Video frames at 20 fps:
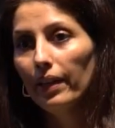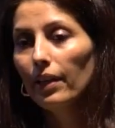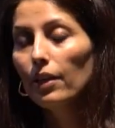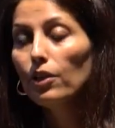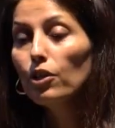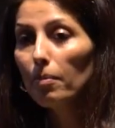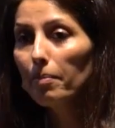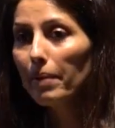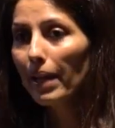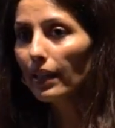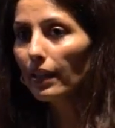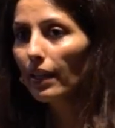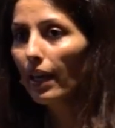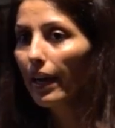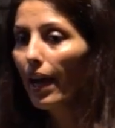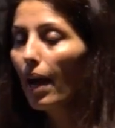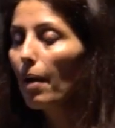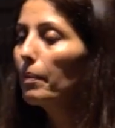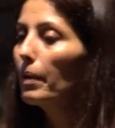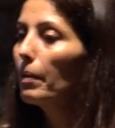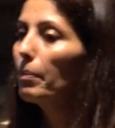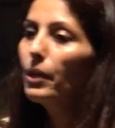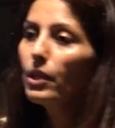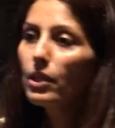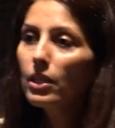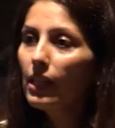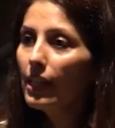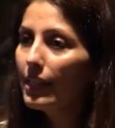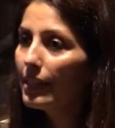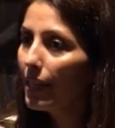to make that happen.
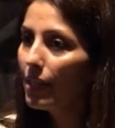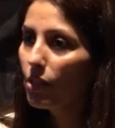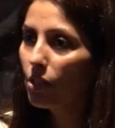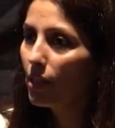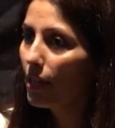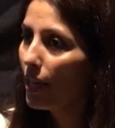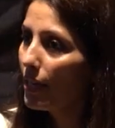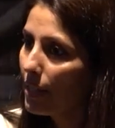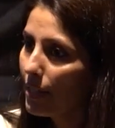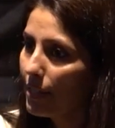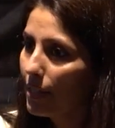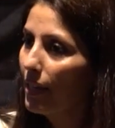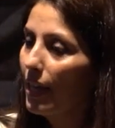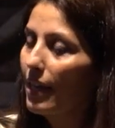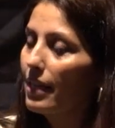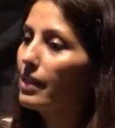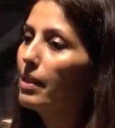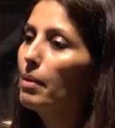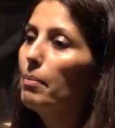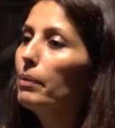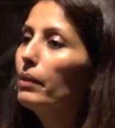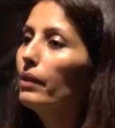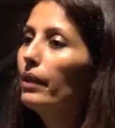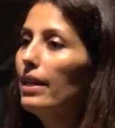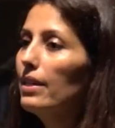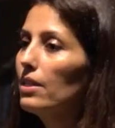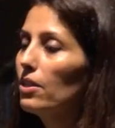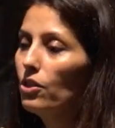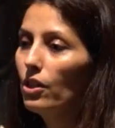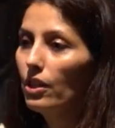Personalization isn't as simple
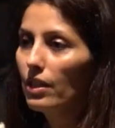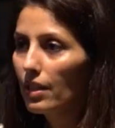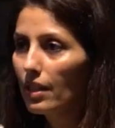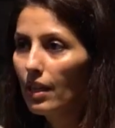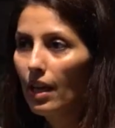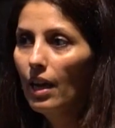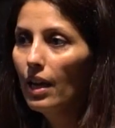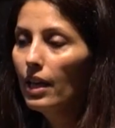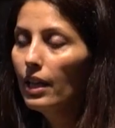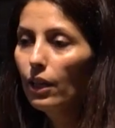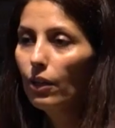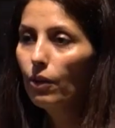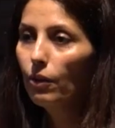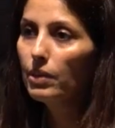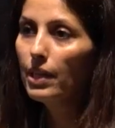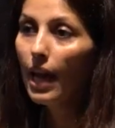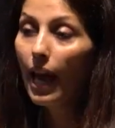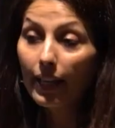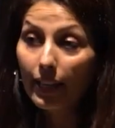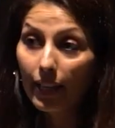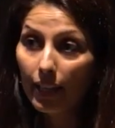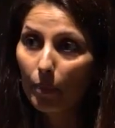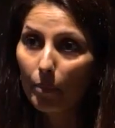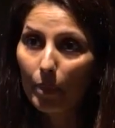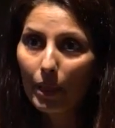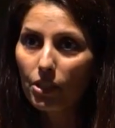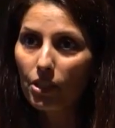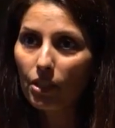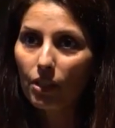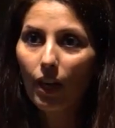as just tagging a
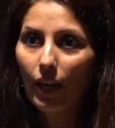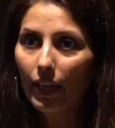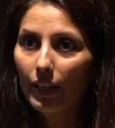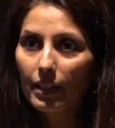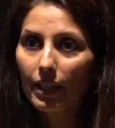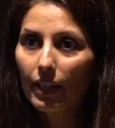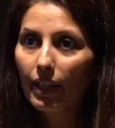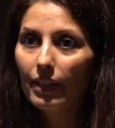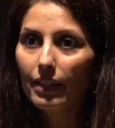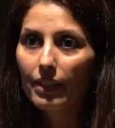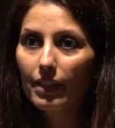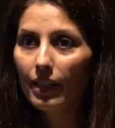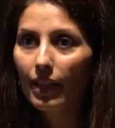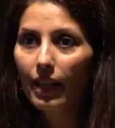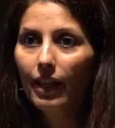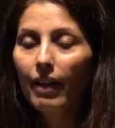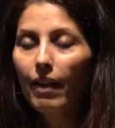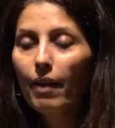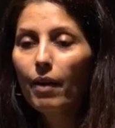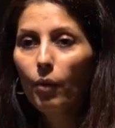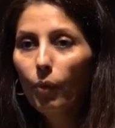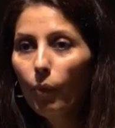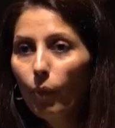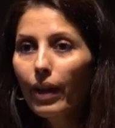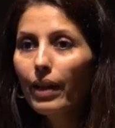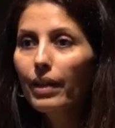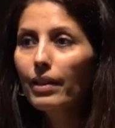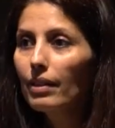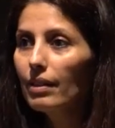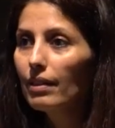bunch of content
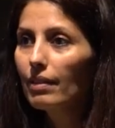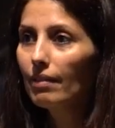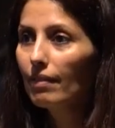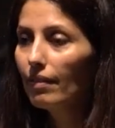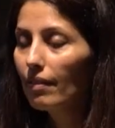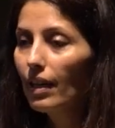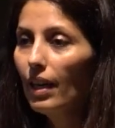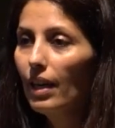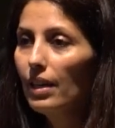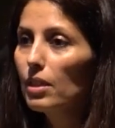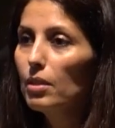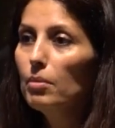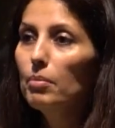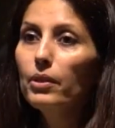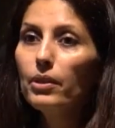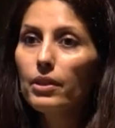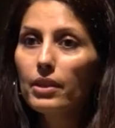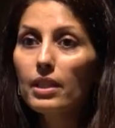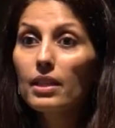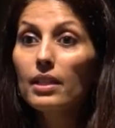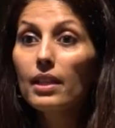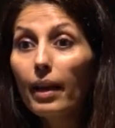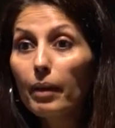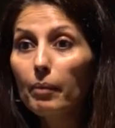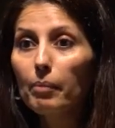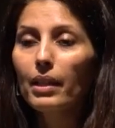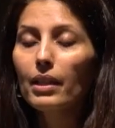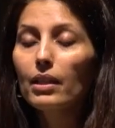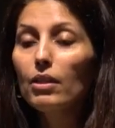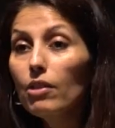with customer
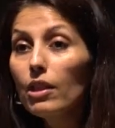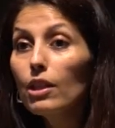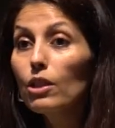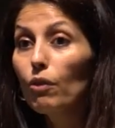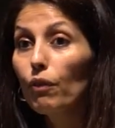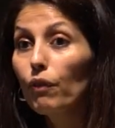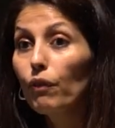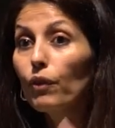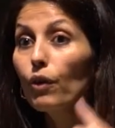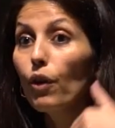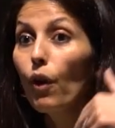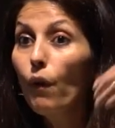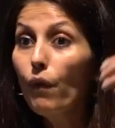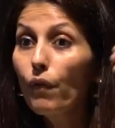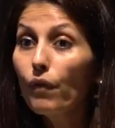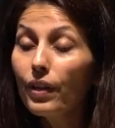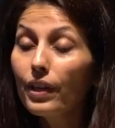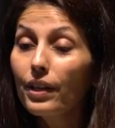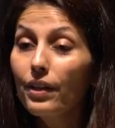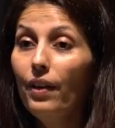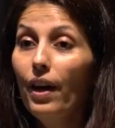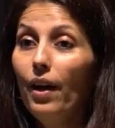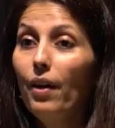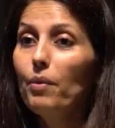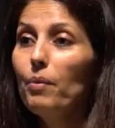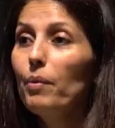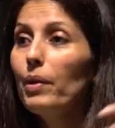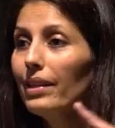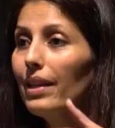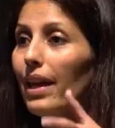segment. You need to go figure
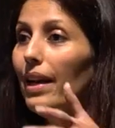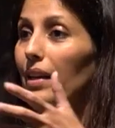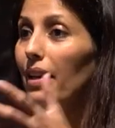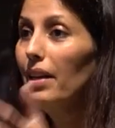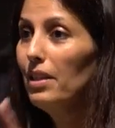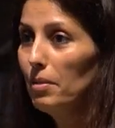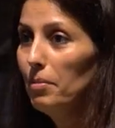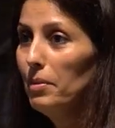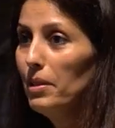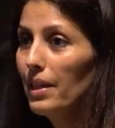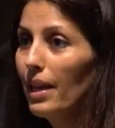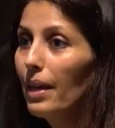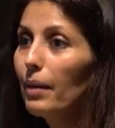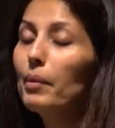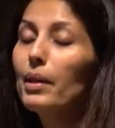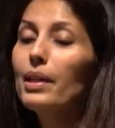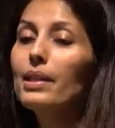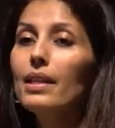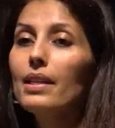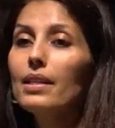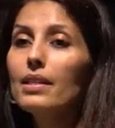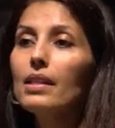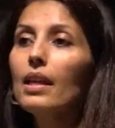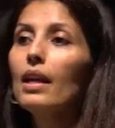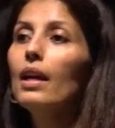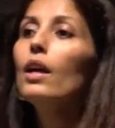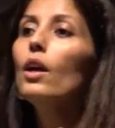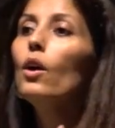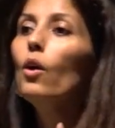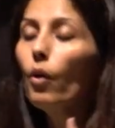out what that customer segment is
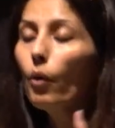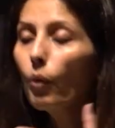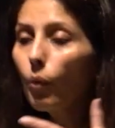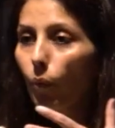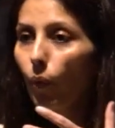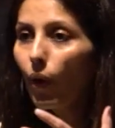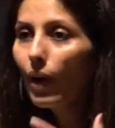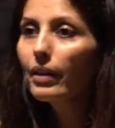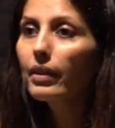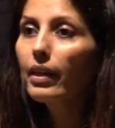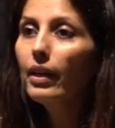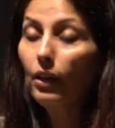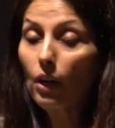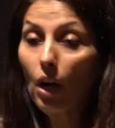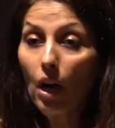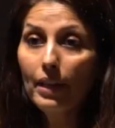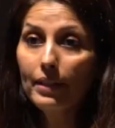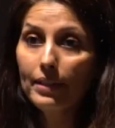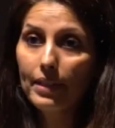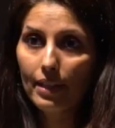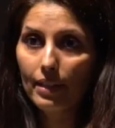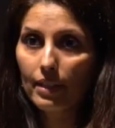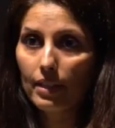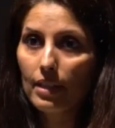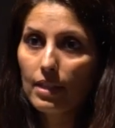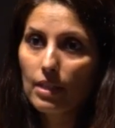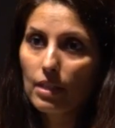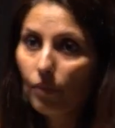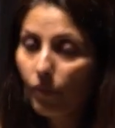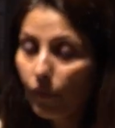or what their context
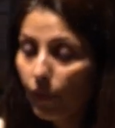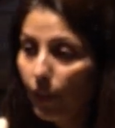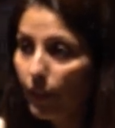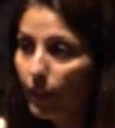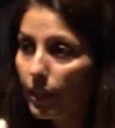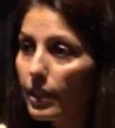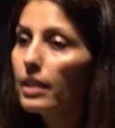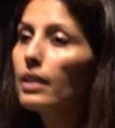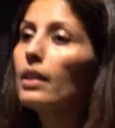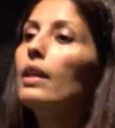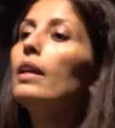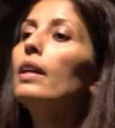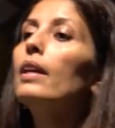is first,